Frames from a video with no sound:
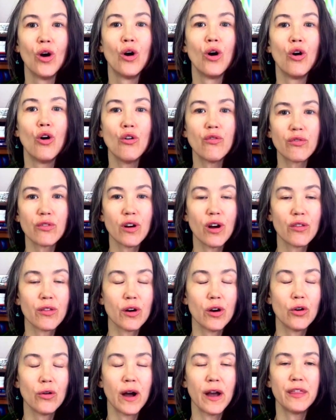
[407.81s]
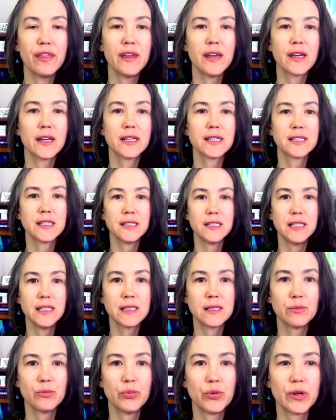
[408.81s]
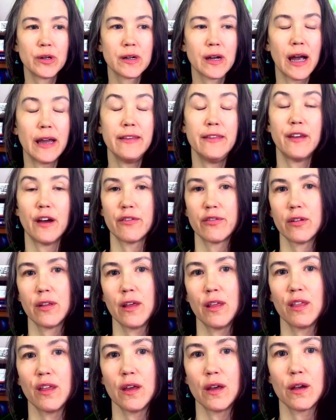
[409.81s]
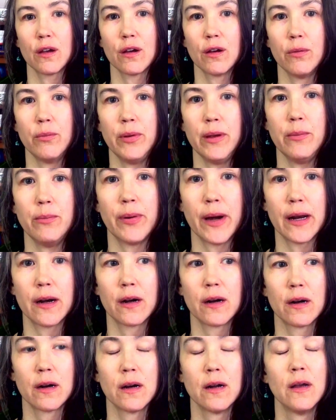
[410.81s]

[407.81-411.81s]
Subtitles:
Overall though, I think it is a decent book. I definitely think it could be better.